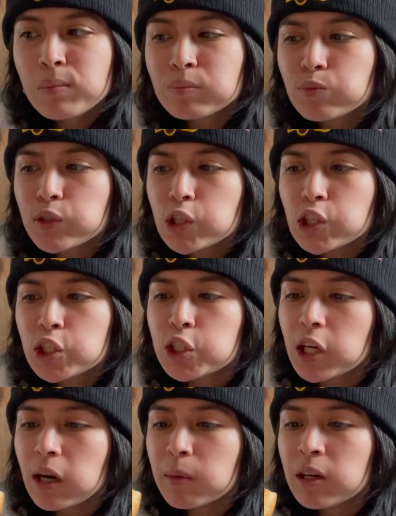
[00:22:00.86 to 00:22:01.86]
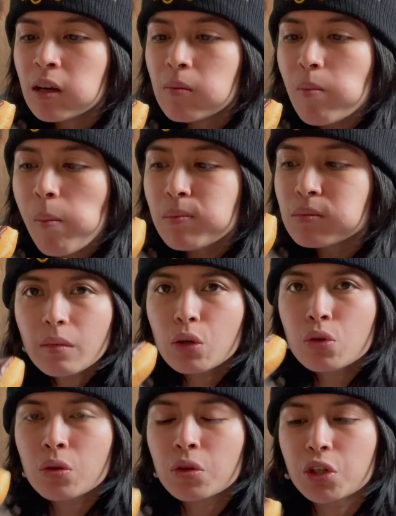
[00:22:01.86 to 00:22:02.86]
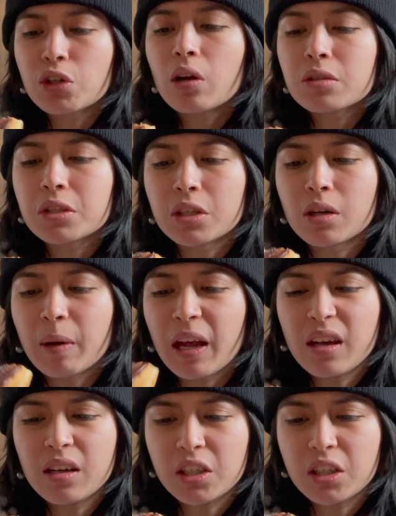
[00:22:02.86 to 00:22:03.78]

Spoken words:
There is jam in it. So there's chocolate syrup and